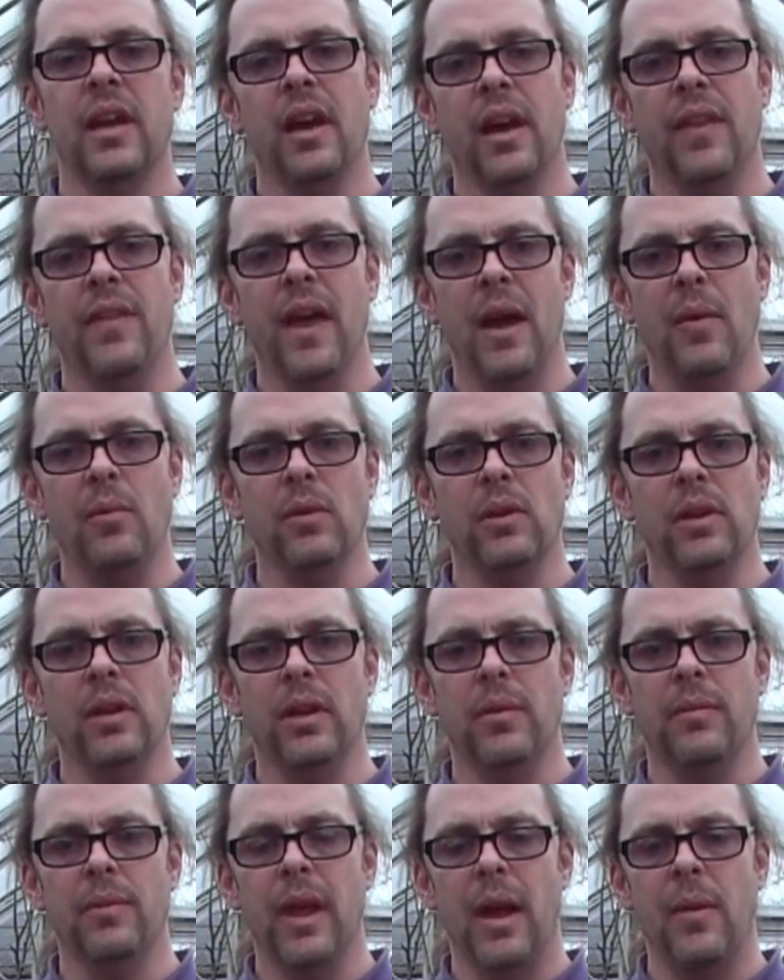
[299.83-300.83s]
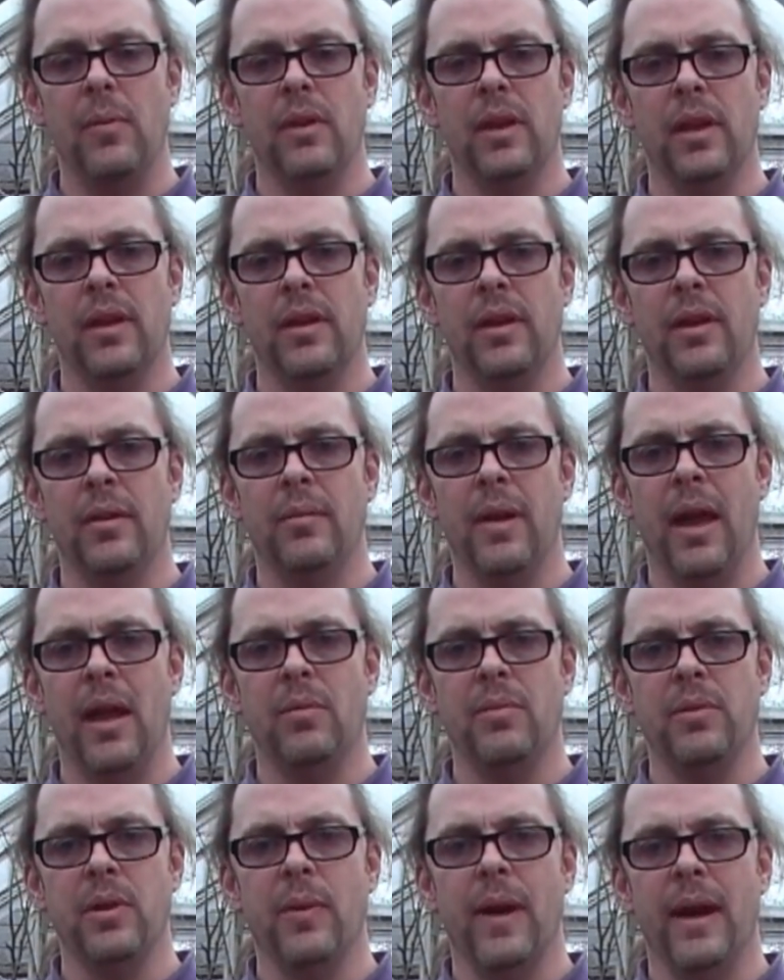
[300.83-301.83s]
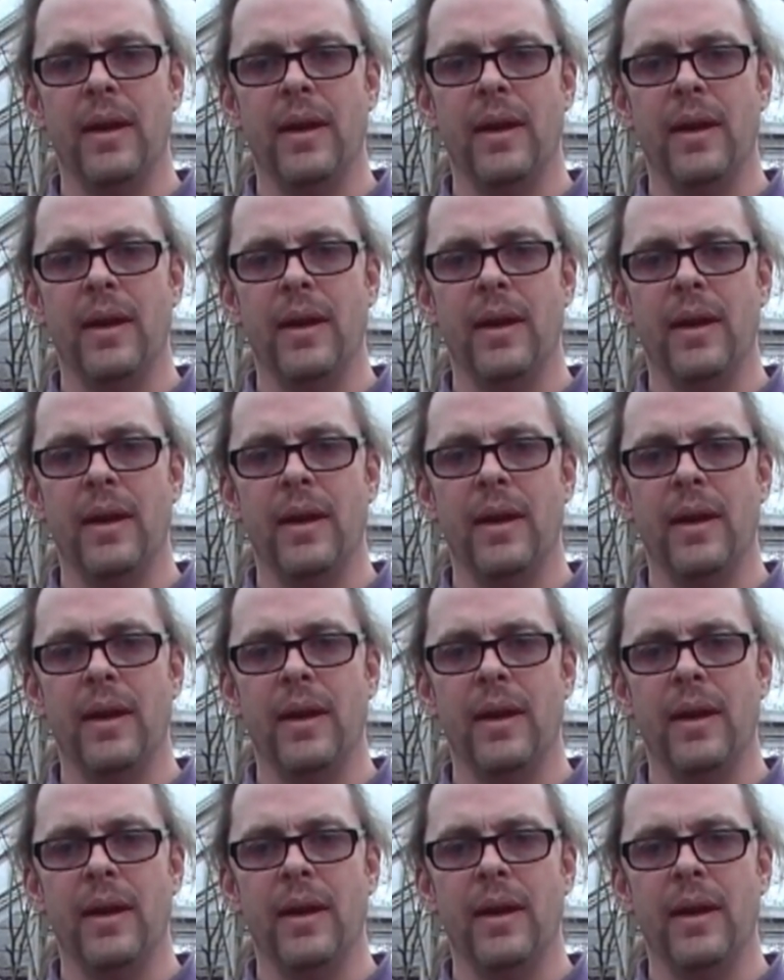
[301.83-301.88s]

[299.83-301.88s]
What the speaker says: and that will help you